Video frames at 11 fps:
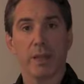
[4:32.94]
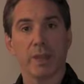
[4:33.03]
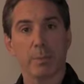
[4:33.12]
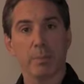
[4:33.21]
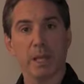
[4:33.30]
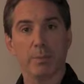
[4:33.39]

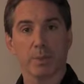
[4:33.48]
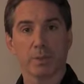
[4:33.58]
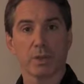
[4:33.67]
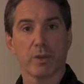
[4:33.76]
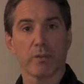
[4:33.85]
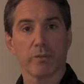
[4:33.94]
that
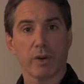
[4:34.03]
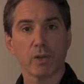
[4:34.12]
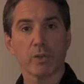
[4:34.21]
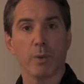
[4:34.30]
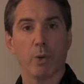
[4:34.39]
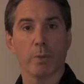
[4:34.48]
people's
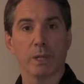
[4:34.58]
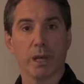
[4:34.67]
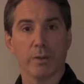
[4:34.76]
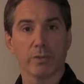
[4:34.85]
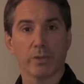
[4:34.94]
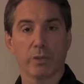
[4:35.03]
first moment
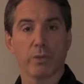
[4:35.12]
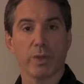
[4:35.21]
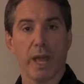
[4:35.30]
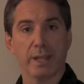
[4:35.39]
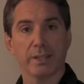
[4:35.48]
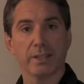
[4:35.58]
of truth
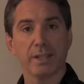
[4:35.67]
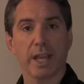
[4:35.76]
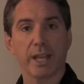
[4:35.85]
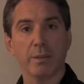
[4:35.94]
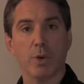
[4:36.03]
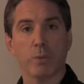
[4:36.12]
and
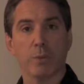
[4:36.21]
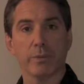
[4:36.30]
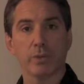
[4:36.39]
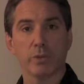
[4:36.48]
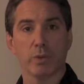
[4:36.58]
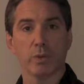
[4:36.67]
second moment
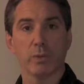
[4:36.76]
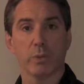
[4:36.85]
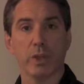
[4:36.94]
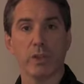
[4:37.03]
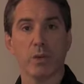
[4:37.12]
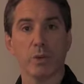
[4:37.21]
of truth
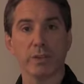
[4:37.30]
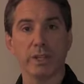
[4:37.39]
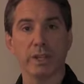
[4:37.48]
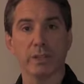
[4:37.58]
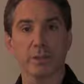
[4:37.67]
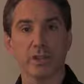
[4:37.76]
with your
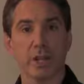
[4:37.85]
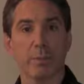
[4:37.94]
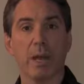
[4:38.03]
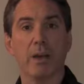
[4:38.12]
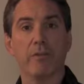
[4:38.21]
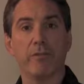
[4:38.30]

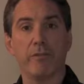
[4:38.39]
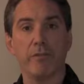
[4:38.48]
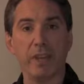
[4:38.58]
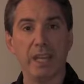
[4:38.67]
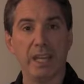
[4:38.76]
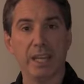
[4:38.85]
dealership
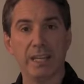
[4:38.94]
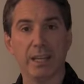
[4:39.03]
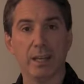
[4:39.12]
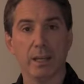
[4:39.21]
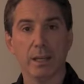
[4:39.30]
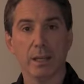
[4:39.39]

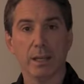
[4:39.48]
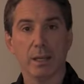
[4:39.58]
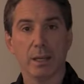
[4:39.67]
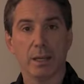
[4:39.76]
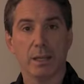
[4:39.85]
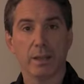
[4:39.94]
feed
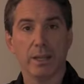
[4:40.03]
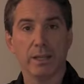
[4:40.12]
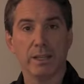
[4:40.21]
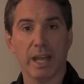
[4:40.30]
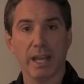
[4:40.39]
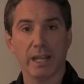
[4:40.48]
the
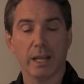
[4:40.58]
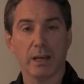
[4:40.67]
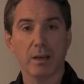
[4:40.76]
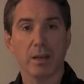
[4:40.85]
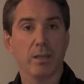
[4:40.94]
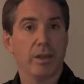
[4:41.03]

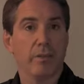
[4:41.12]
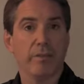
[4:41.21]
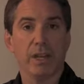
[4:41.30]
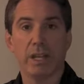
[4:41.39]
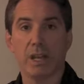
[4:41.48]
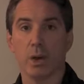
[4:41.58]
data, the
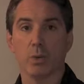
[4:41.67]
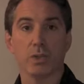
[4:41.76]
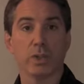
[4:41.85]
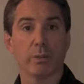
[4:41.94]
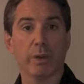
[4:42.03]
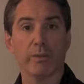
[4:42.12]
videos,
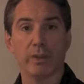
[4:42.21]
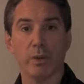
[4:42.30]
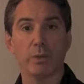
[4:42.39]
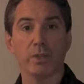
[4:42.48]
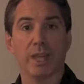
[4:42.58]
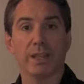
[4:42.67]
the
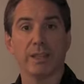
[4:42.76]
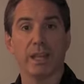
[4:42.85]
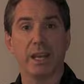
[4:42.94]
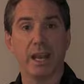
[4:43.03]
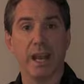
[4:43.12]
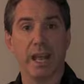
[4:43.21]
reviews that the
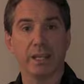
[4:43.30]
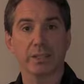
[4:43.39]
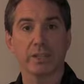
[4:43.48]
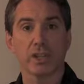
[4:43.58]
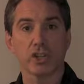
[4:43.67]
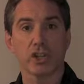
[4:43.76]

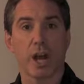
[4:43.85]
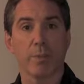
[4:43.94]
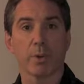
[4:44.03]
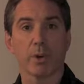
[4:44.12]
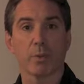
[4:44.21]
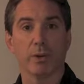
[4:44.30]
next
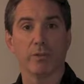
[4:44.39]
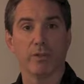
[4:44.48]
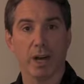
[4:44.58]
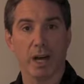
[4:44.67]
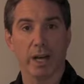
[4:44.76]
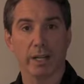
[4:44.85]
shopper will
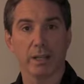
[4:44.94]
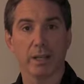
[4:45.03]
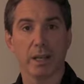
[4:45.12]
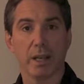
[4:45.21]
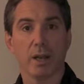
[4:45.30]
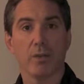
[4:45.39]
find
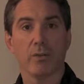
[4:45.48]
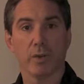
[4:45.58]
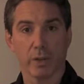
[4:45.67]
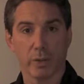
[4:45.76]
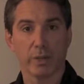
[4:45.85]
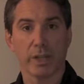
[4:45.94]
for
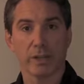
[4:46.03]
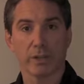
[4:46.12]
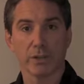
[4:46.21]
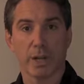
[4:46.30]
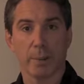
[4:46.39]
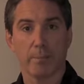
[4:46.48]
your
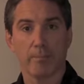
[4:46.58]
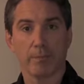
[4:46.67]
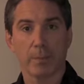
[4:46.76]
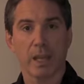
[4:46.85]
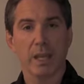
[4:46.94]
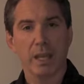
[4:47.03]
dealership.
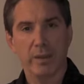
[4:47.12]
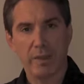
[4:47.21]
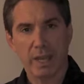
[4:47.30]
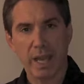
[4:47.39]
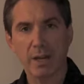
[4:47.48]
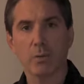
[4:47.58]
If you
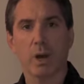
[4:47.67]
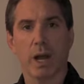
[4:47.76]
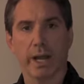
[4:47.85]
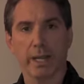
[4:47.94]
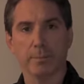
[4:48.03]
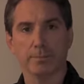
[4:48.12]
get it
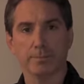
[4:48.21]
right,